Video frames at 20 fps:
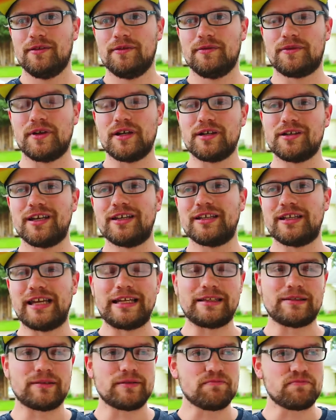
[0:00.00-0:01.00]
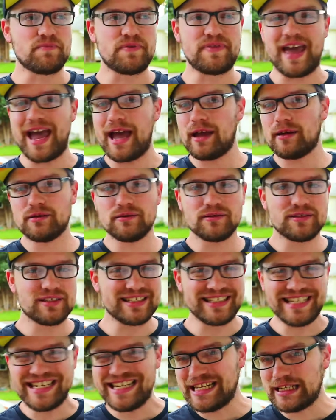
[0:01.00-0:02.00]
there, it, it, that
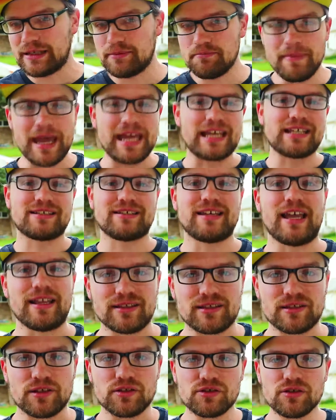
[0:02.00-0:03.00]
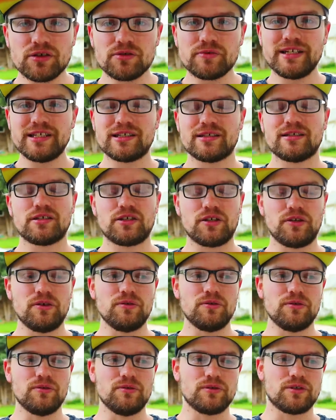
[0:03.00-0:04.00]
scene makes sense. There's no reason
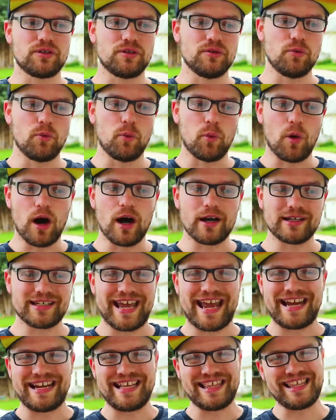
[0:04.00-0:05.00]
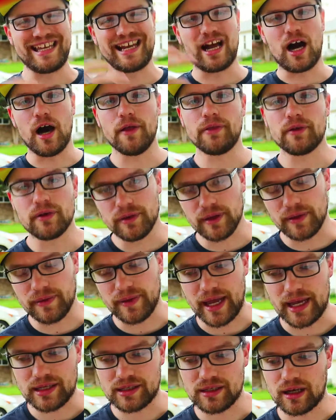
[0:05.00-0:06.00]
to to want anything other than
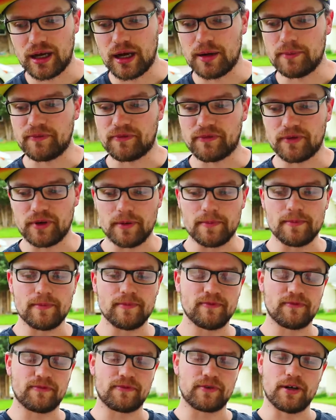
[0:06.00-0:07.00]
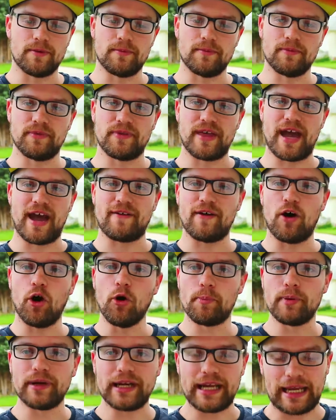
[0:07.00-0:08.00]
that to come from, from that
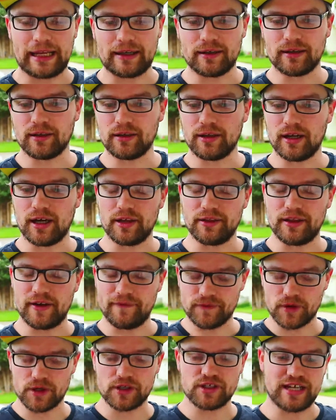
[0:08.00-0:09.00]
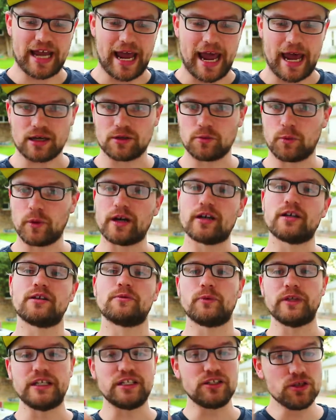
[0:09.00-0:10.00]
opening, uh, the first act, where
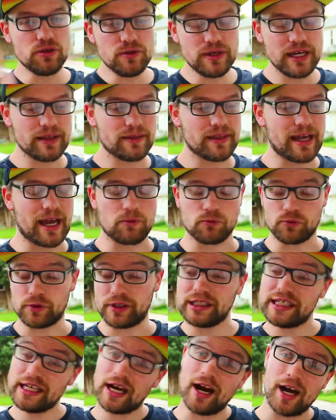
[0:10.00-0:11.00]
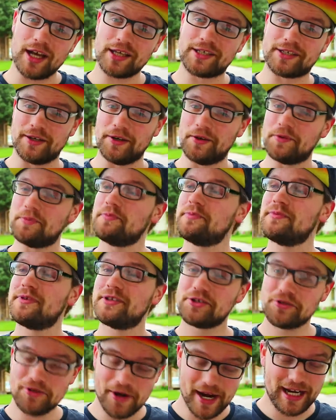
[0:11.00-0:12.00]
we do get that really awesome
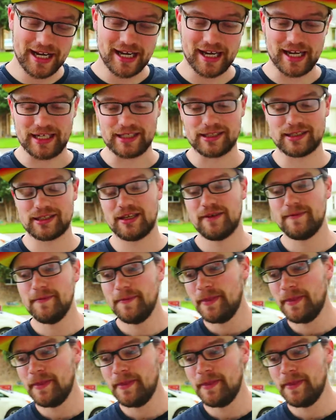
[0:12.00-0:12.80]
train heist.